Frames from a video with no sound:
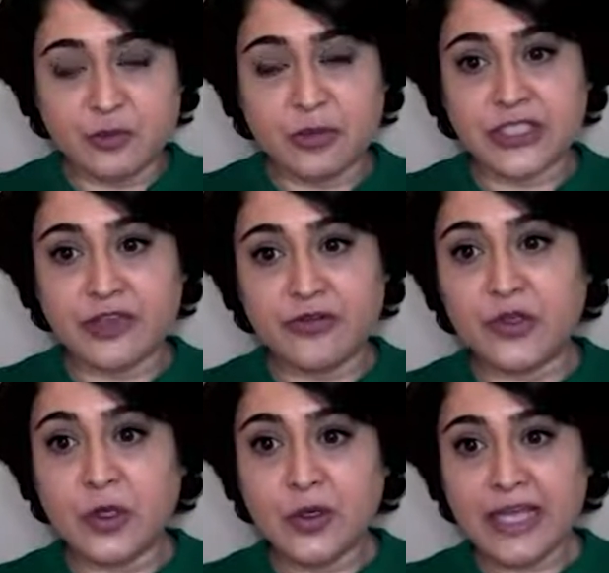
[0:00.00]
But if
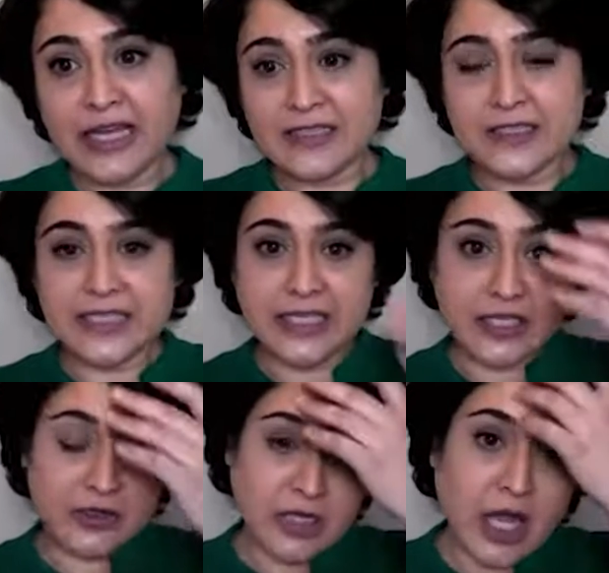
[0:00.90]
you look at
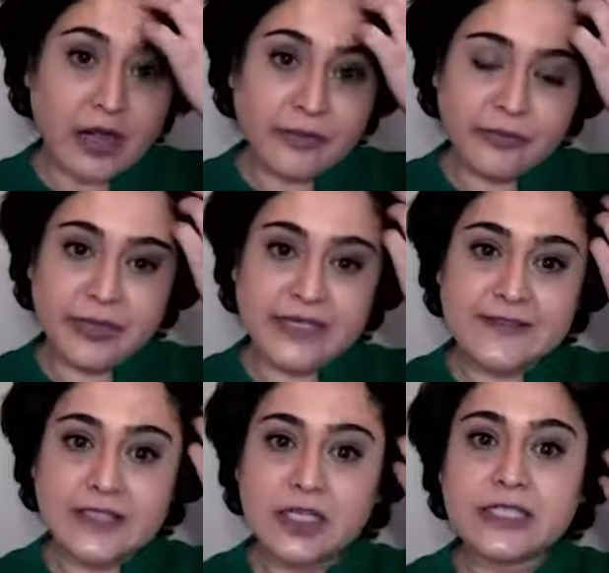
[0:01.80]
the
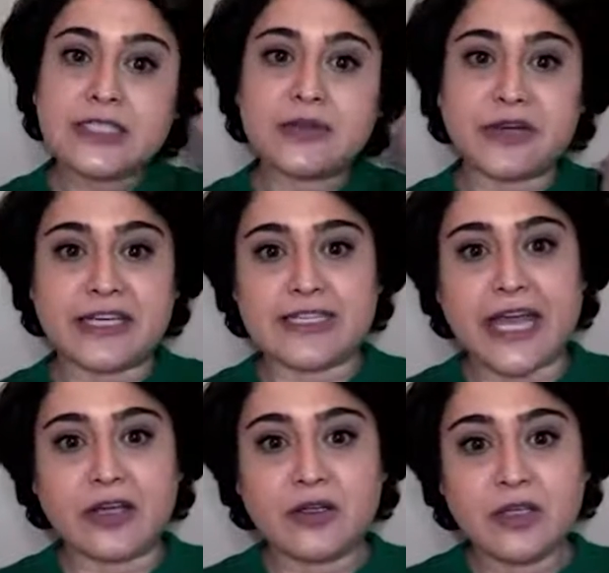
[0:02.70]
basically the
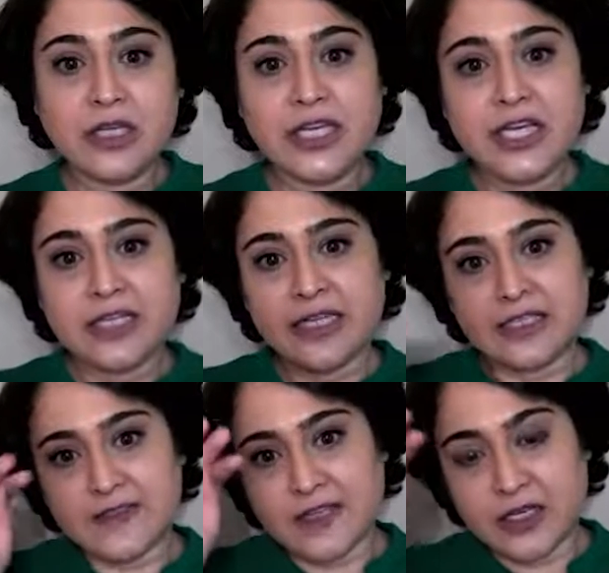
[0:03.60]
rectangle that
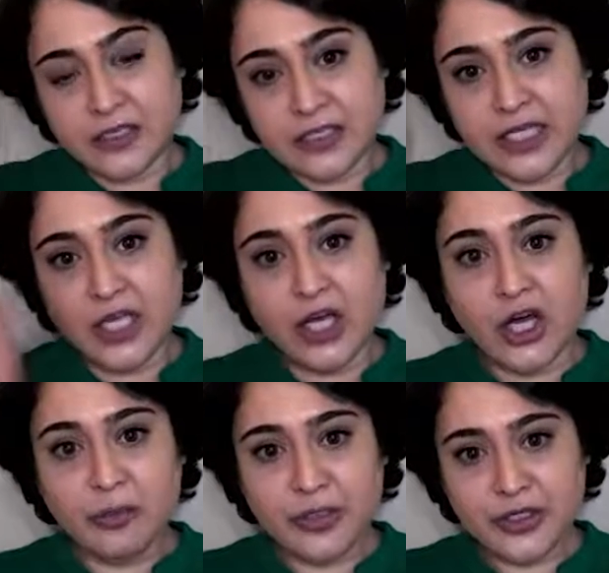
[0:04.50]
is on the
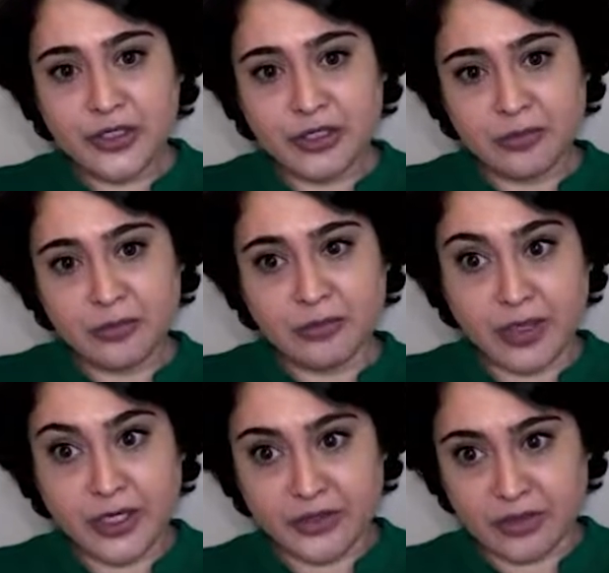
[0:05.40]
upper
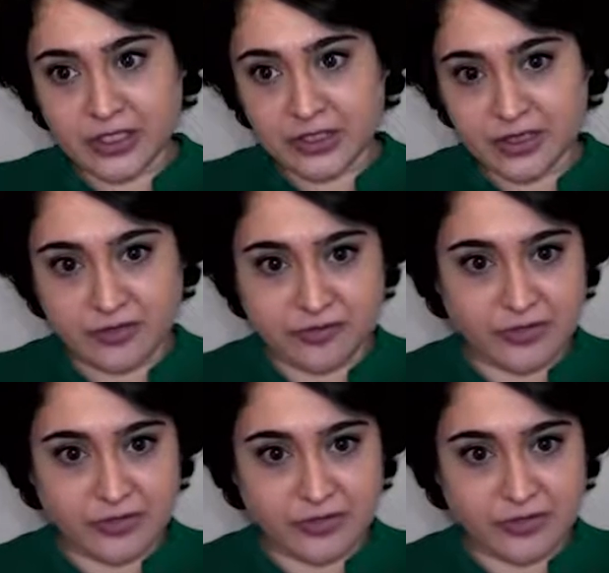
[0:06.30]
my right, I